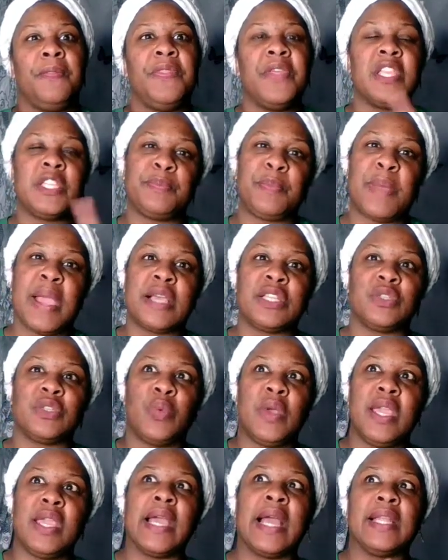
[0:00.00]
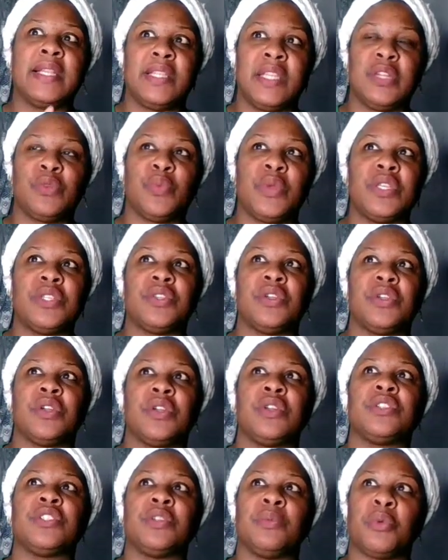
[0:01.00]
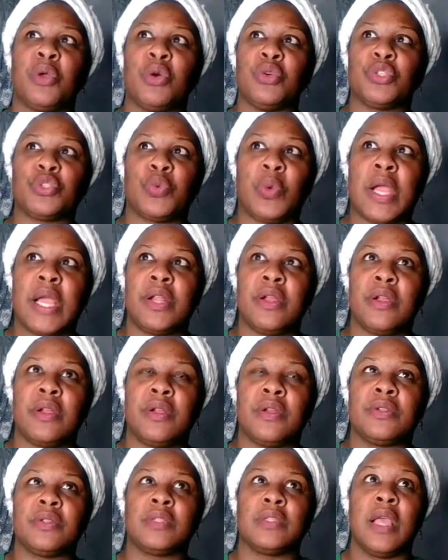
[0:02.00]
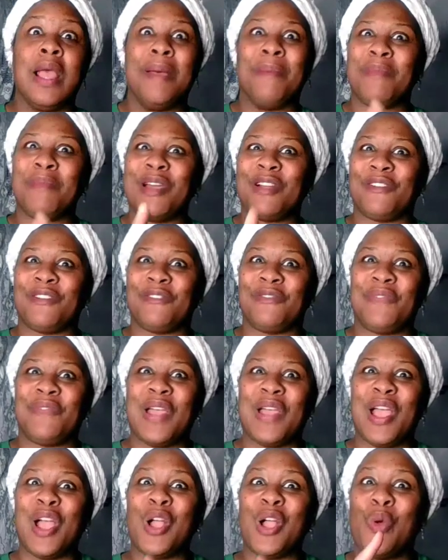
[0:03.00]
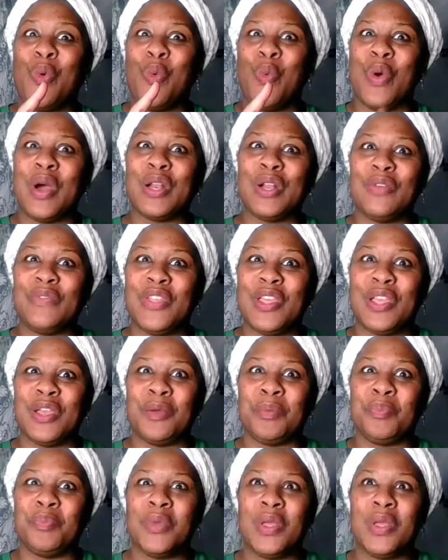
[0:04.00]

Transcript: this past week. I did research some ghostwriters. Matter of fact, um,